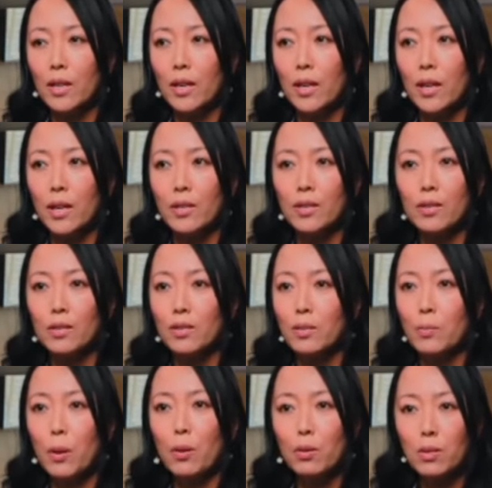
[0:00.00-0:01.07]
and the
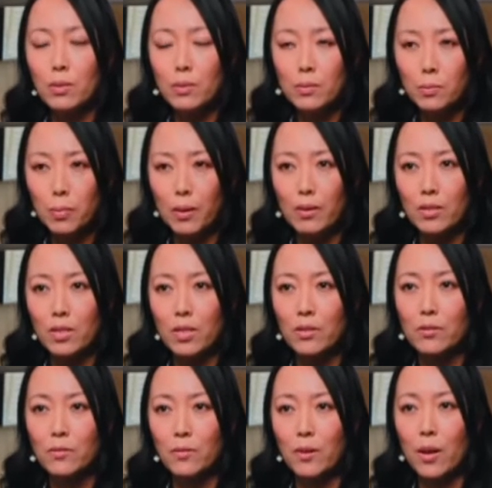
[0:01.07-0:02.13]

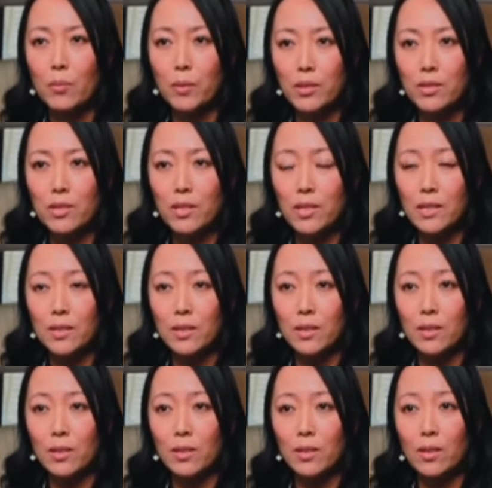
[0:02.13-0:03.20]
spokesperson from the
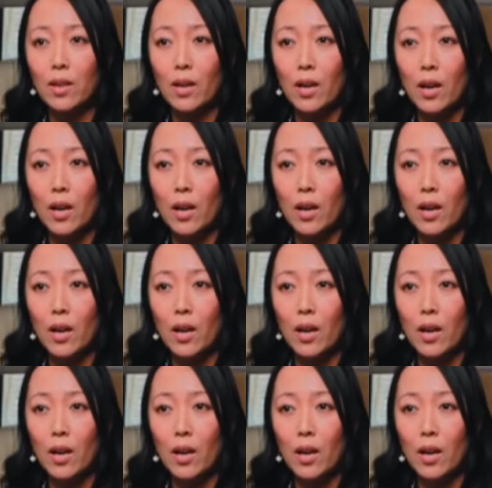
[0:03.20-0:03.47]
CDC